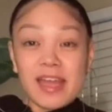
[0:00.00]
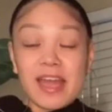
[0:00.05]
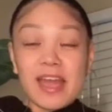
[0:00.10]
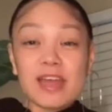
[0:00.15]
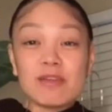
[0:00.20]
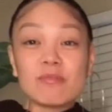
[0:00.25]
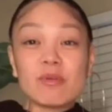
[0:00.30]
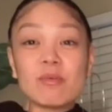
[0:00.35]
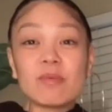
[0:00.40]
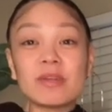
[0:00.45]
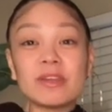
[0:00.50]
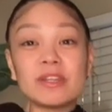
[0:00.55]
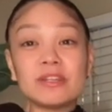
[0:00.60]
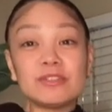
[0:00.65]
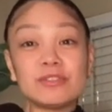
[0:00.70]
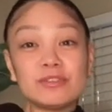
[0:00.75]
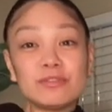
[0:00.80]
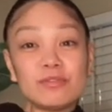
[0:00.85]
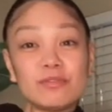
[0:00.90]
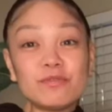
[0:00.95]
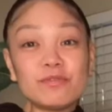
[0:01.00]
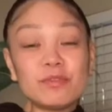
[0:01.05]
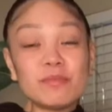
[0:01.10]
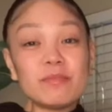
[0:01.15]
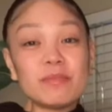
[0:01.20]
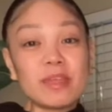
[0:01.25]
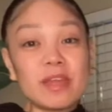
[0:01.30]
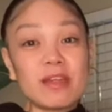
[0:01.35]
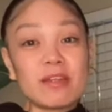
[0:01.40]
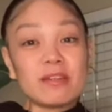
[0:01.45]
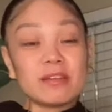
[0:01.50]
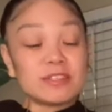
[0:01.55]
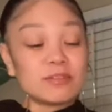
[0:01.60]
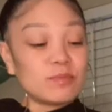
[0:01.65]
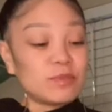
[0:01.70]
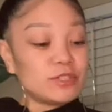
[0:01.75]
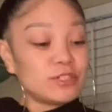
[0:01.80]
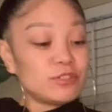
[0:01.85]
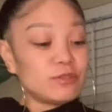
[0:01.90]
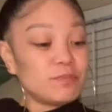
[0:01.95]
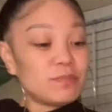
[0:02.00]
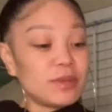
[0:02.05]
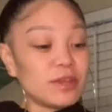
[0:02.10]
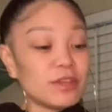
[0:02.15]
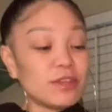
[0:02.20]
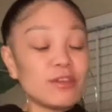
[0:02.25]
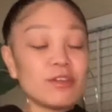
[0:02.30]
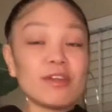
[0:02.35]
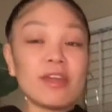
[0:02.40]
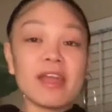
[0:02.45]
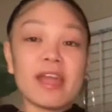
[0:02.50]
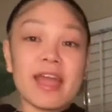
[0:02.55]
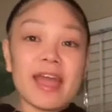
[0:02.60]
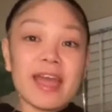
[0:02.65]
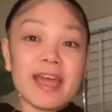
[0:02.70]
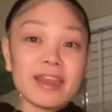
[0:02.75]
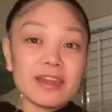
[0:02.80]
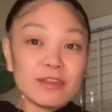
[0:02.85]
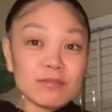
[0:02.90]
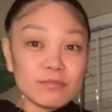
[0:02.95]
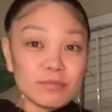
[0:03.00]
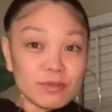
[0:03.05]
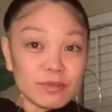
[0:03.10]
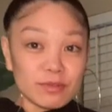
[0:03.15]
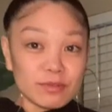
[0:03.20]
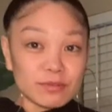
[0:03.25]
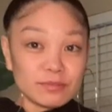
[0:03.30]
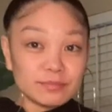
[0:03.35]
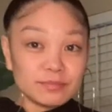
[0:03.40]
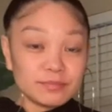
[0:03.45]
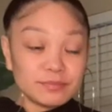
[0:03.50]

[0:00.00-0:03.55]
And what we're going to do from there is, once you pick your animal,